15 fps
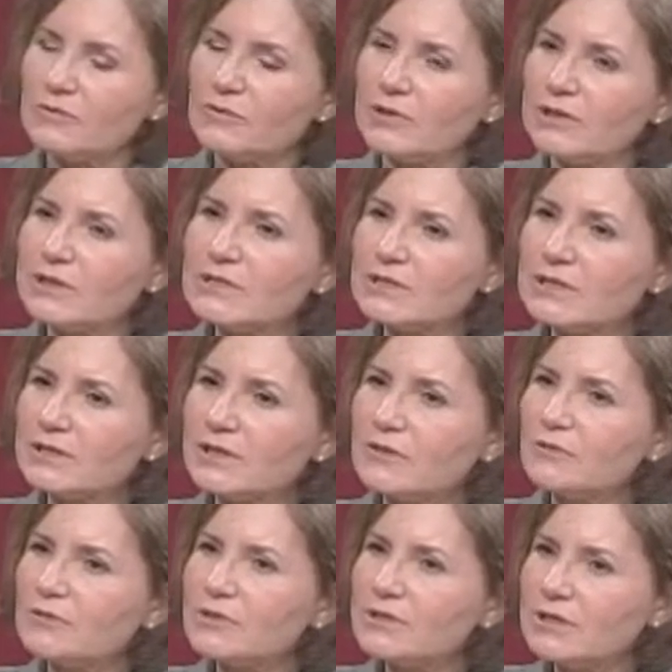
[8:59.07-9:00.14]
Realistically,
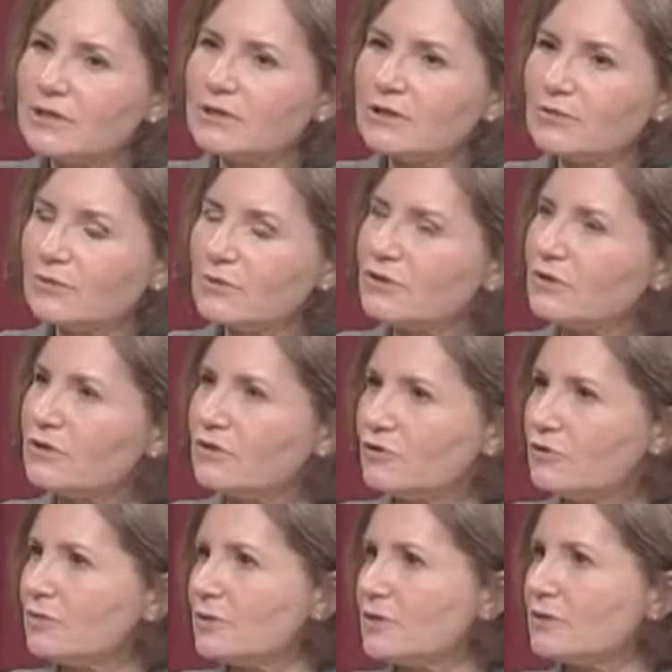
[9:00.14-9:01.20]
we're dealing with a
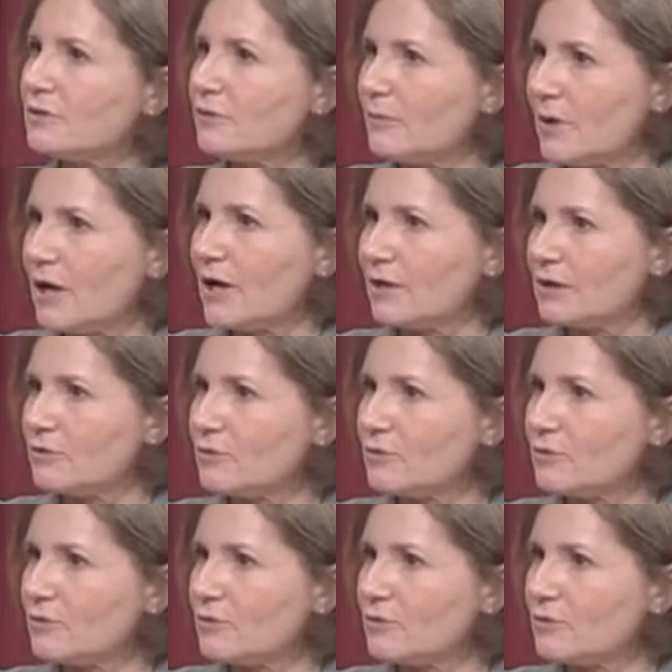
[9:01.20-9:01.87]
human body.